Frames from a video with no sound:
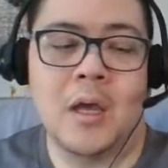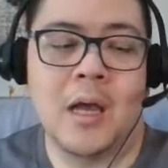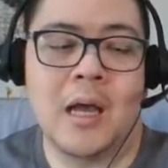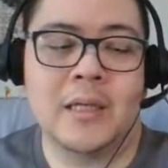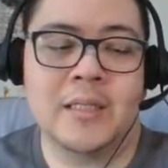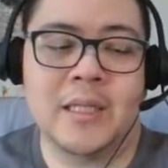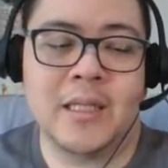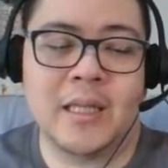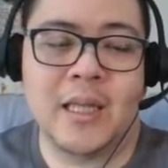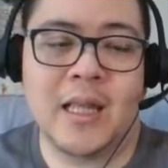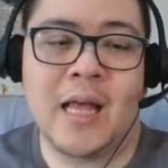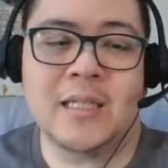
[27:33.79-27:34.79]
I said that
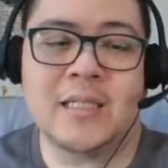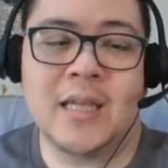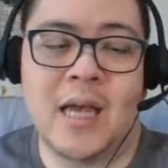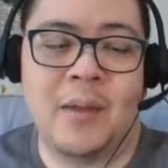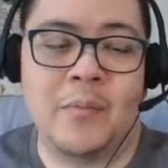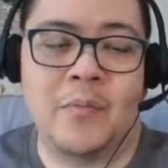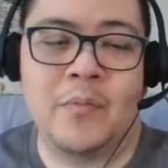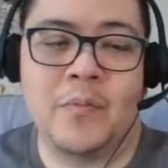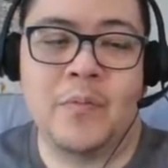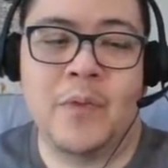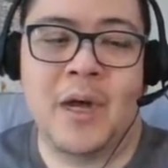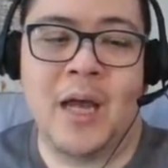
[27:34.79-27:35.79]
the last time
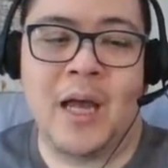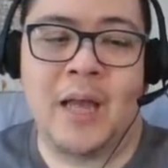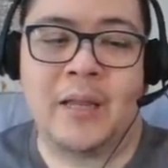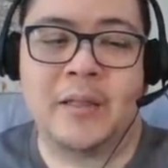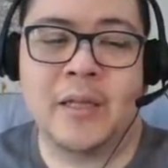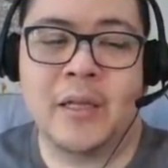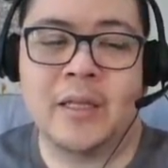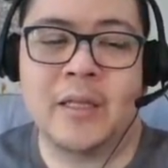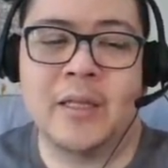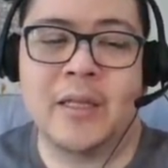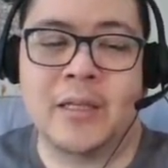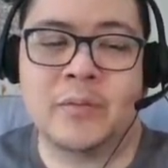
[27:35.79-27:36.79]
I did
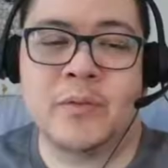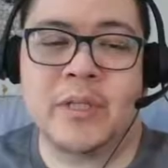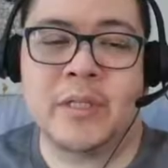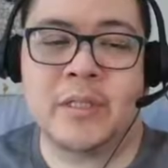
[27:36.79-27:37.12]
this, we did